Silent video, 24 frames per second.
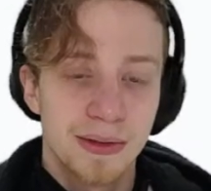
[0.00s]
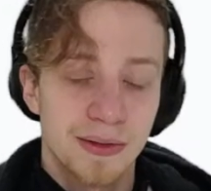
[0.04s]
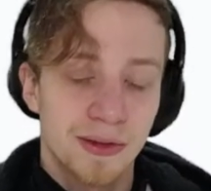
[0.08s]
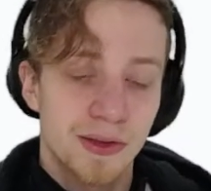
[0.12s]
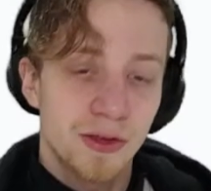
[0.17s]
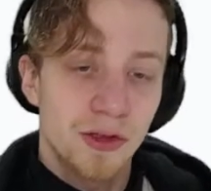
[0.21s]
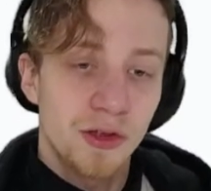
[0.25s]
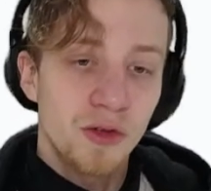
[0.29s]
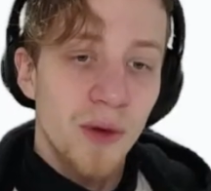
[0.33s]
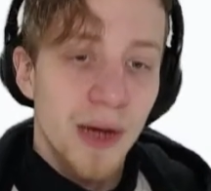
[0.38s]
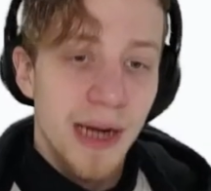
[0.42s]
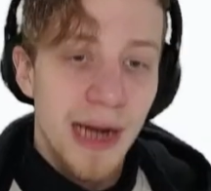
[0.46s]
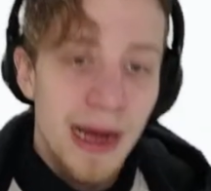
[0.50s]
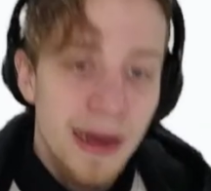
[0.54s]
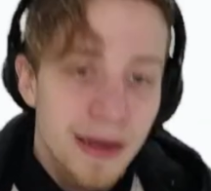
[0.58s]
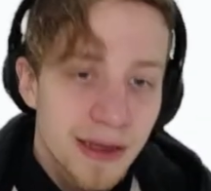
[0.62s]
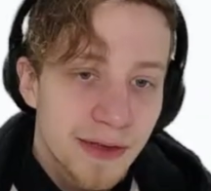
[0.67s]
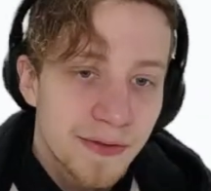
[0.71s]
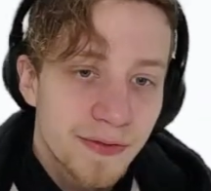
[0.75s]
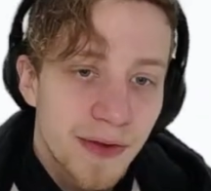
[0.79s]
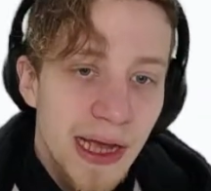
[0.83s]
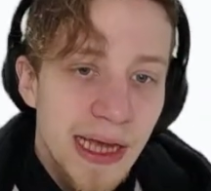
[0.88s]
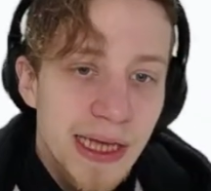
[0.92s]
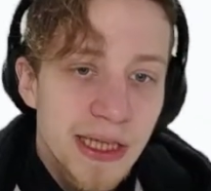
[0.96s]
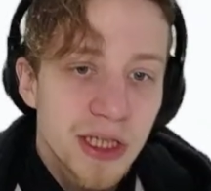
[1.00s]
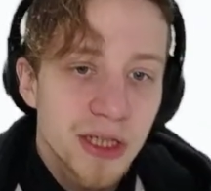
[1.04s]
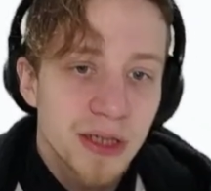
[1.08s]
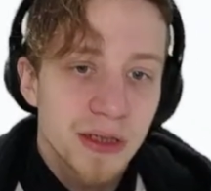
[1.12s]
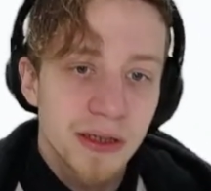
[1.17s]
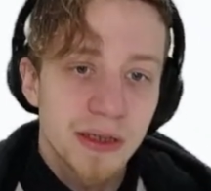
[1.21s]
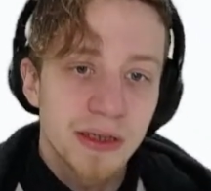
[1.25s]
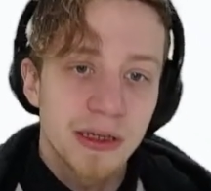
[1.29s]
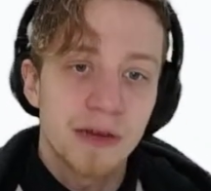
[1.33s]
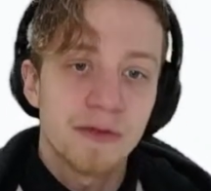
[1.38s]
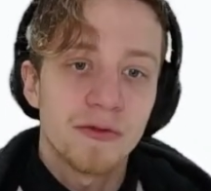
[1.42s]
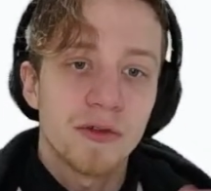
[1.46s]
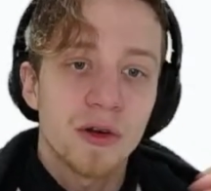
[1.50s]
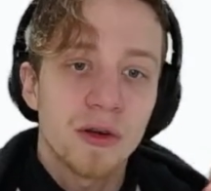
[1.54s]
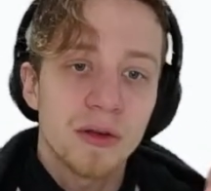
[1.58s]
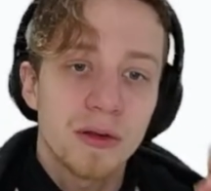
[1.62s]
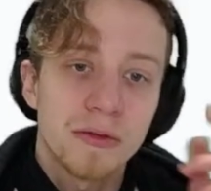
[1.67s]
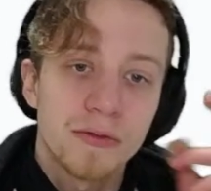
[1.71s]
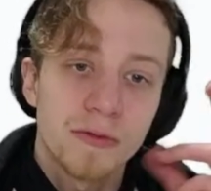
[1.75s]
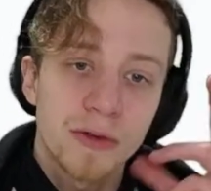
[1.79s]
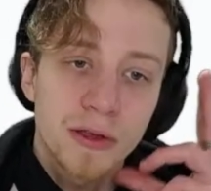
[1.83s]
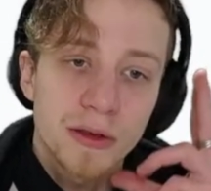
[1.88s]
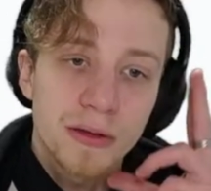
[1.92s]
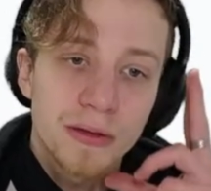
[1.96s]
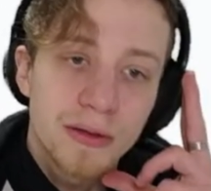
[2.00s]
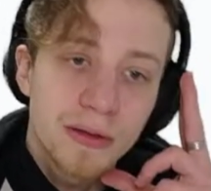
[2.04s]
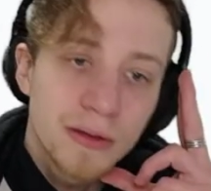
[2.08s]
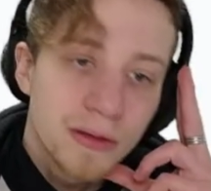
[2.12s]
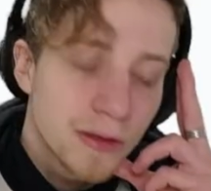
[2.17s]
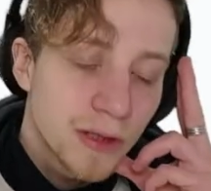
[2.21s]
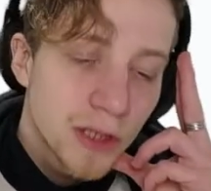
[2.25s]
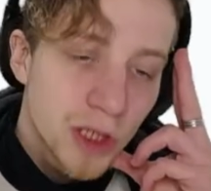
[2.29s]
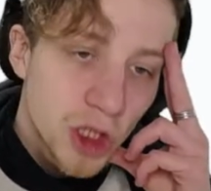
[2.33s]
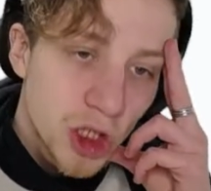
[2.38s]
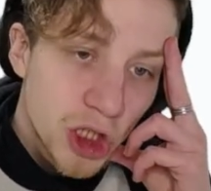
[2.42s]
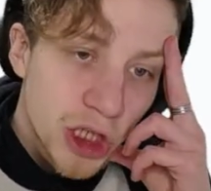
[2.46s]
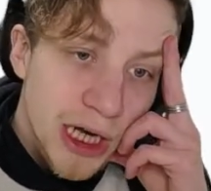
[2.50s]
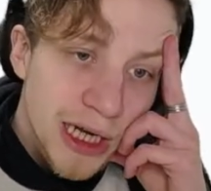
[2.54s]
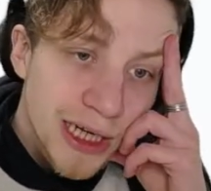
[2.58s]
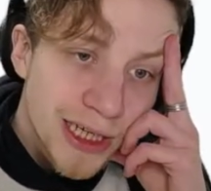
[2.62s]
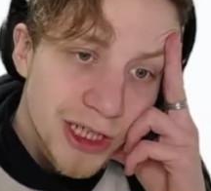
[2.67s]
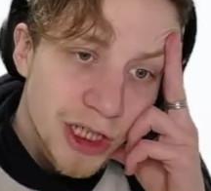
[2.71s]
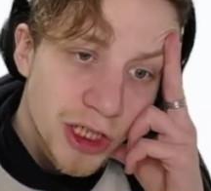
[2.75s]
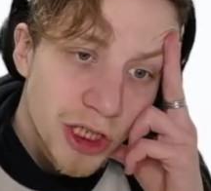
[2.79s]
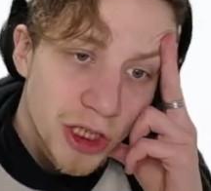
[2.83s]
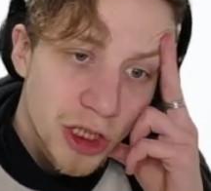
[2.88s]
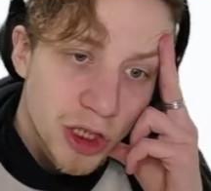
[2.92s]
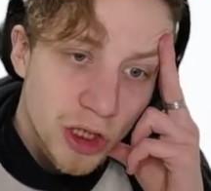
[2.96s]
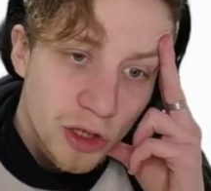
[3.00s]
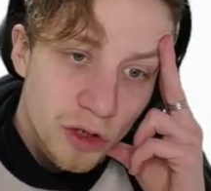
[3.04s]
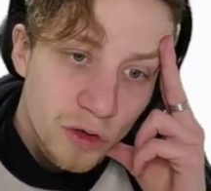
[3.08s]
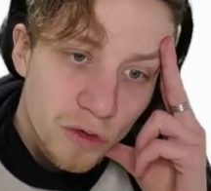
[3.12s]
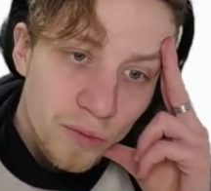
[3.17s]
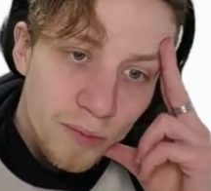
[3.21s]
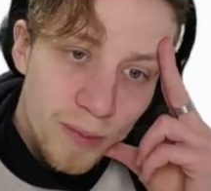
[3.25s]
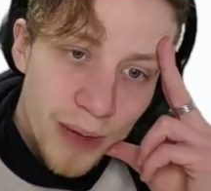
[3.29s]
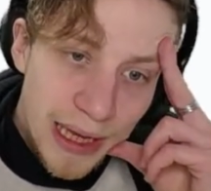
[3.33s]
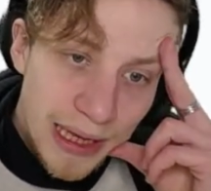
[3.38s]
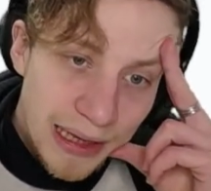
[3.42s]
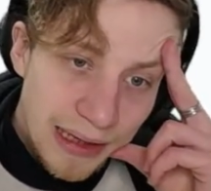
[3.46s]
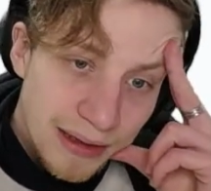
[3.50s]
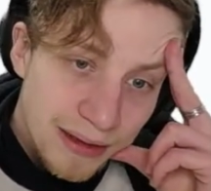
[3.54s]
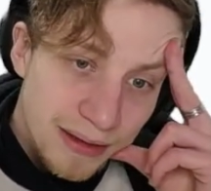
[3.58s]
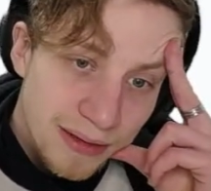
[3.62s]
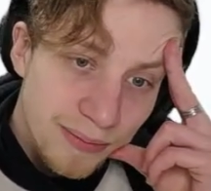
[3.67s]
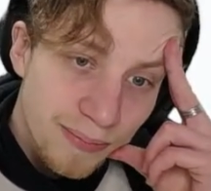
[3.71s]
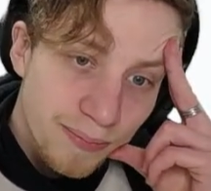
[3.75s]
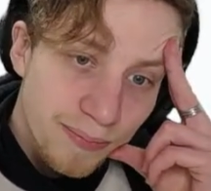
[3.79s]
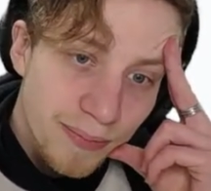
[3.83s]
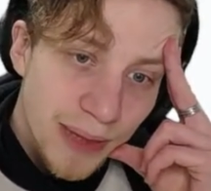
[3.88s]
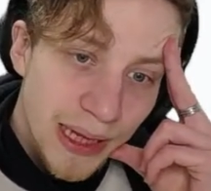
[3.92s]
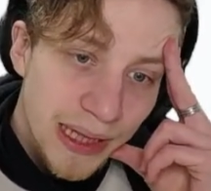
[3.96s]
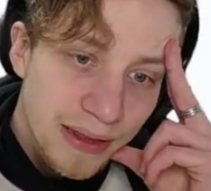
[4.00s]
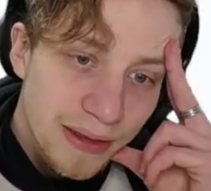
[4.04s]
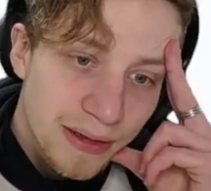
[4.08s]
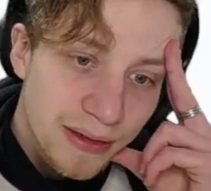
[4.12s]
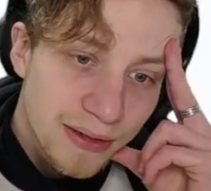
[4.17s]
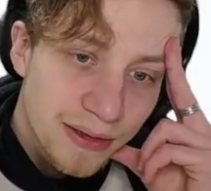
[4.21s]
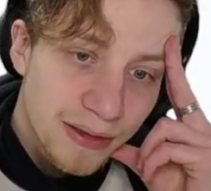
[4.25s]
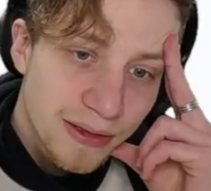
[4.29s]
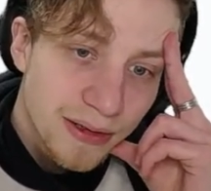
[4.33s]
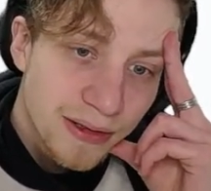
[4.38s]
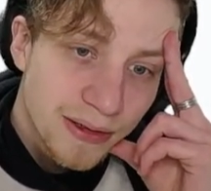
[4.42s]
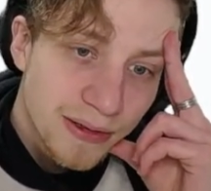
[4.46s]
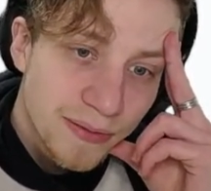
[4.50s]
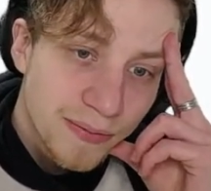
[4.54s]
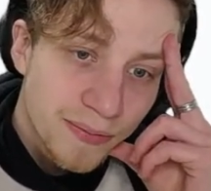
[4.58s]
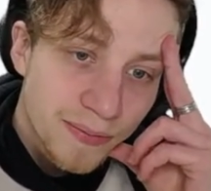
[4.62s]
Because you are active agent in that world. What the change you make matters.